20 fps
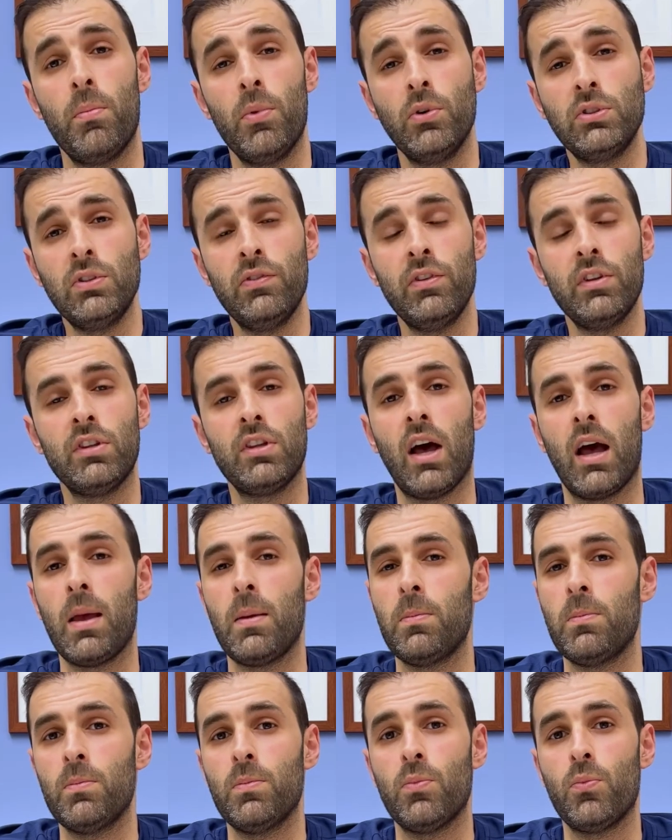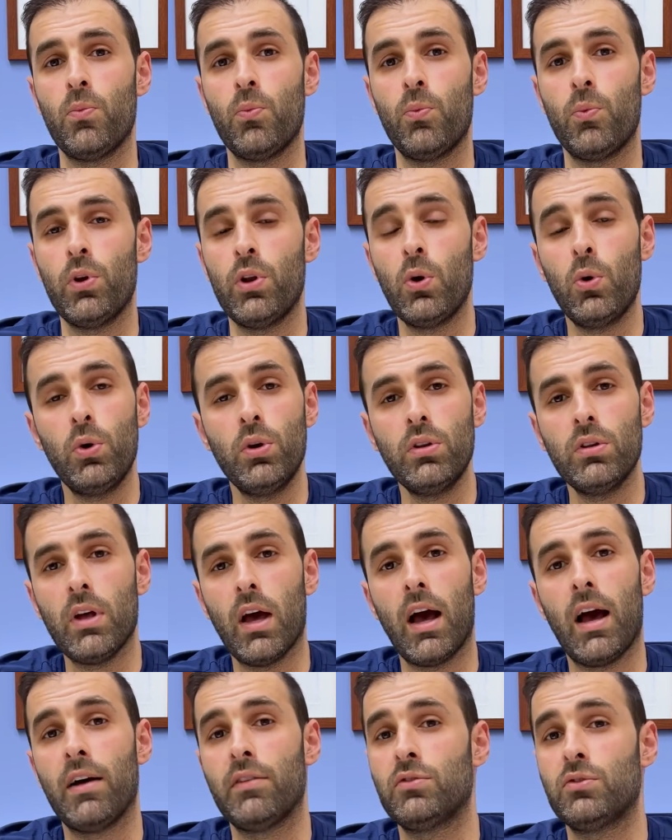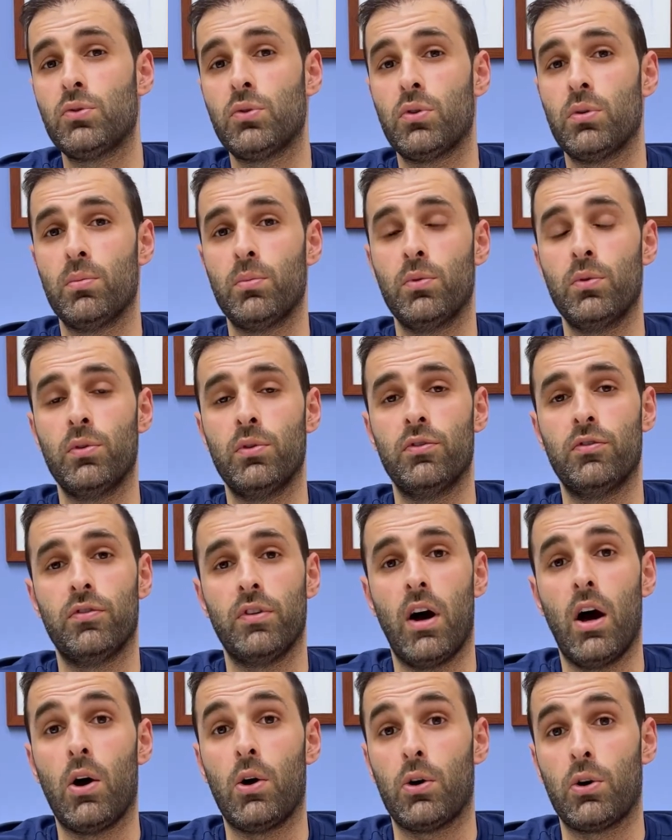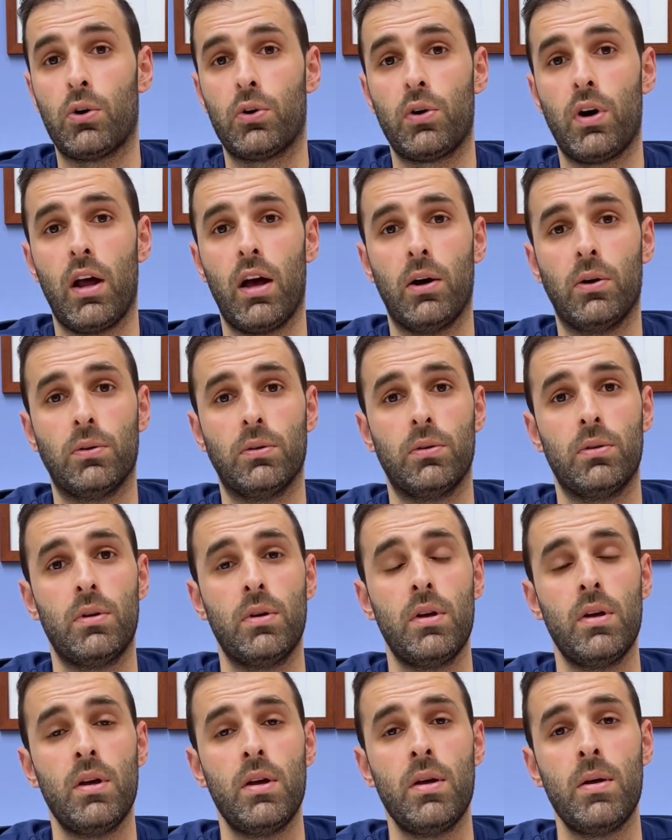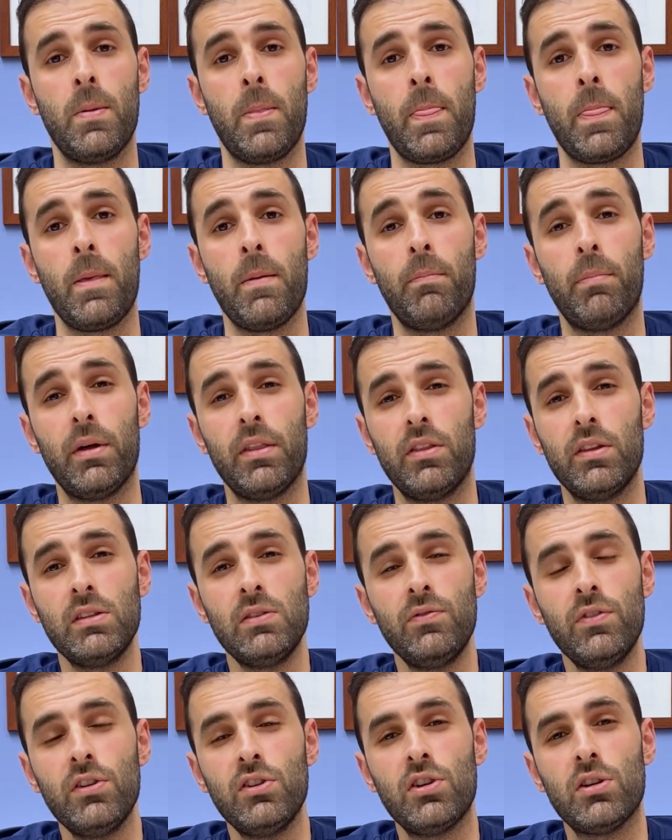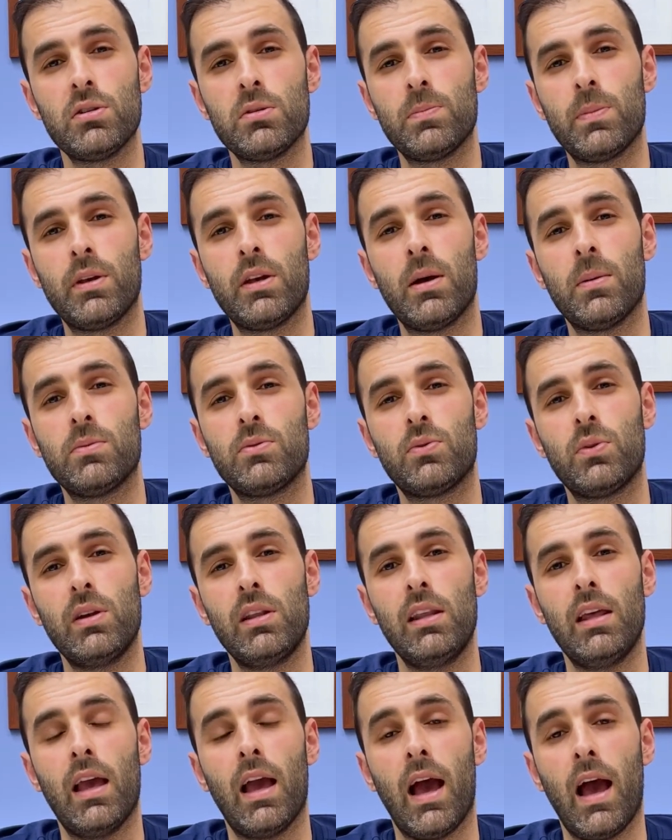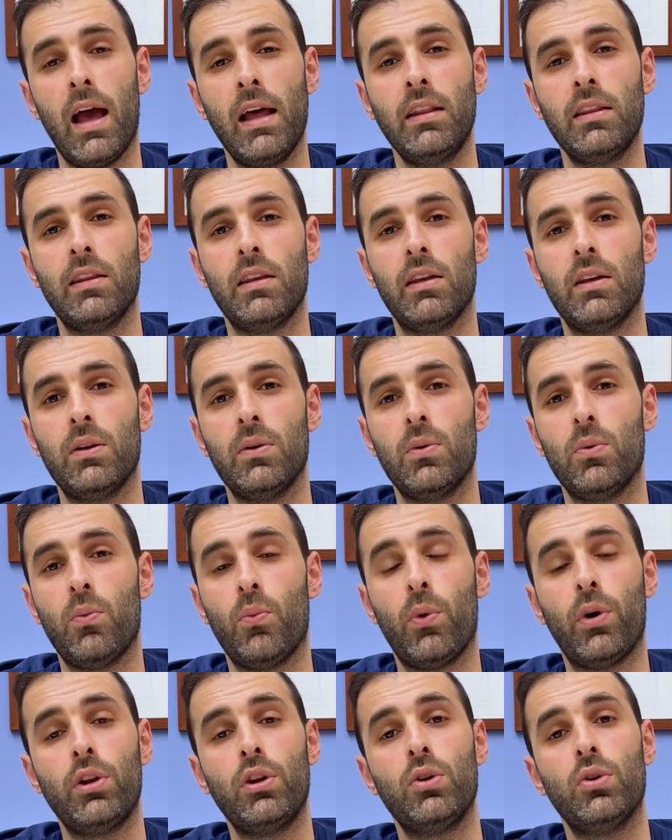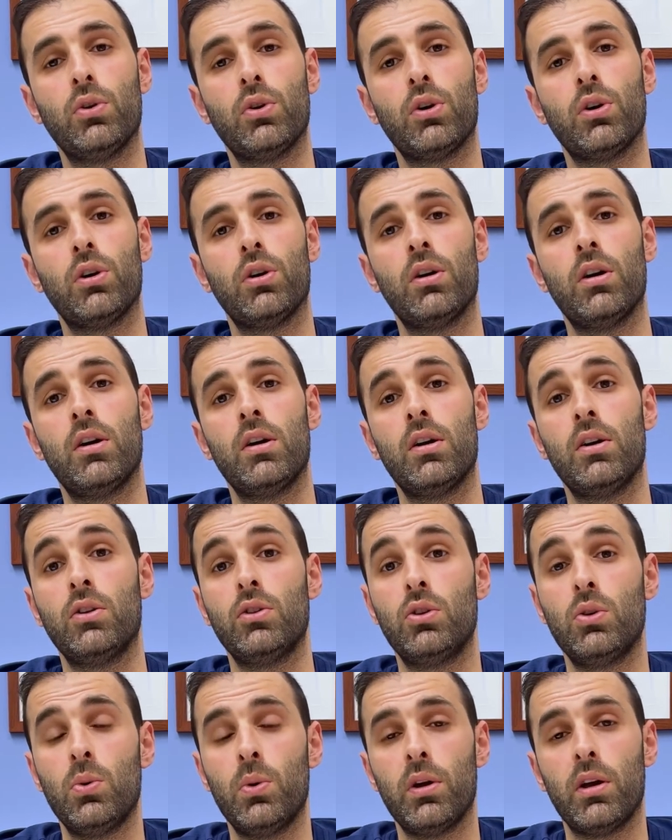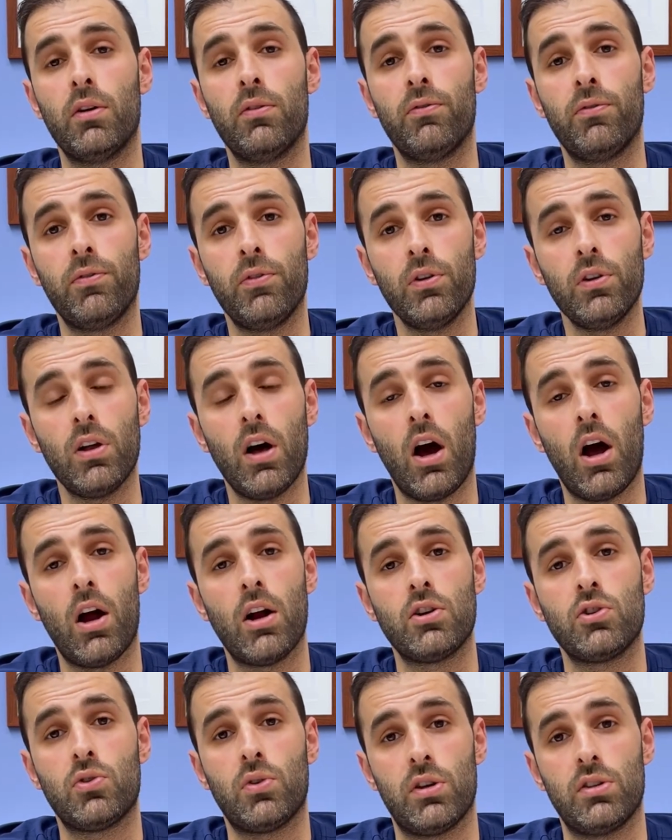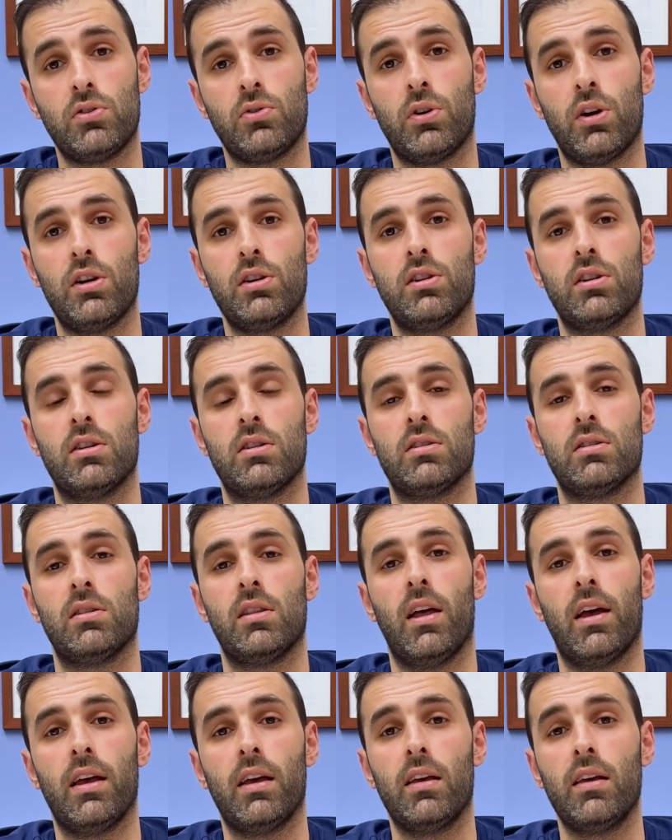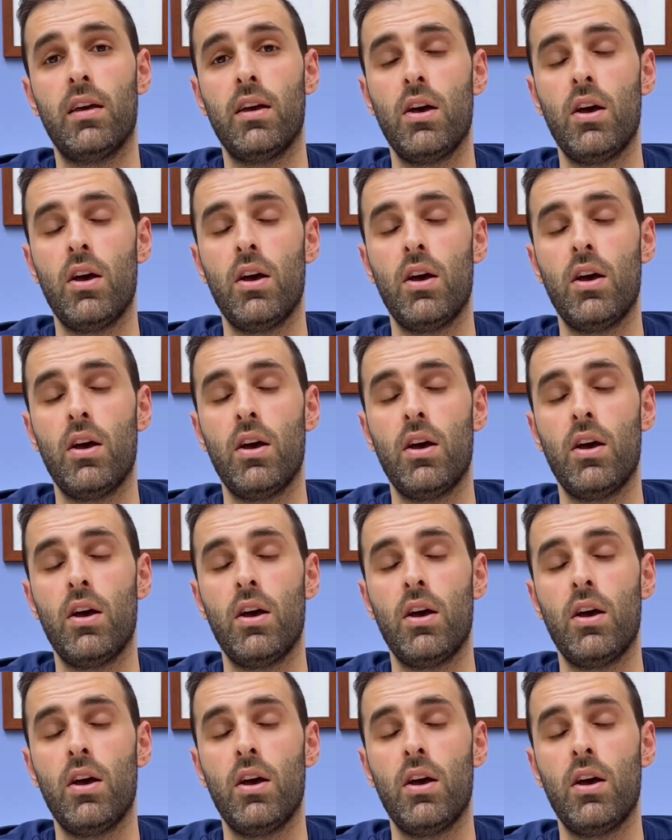Most of the time, we don't have to remove our crown. But this feature becomes really handy when you're doing a full arch restorations like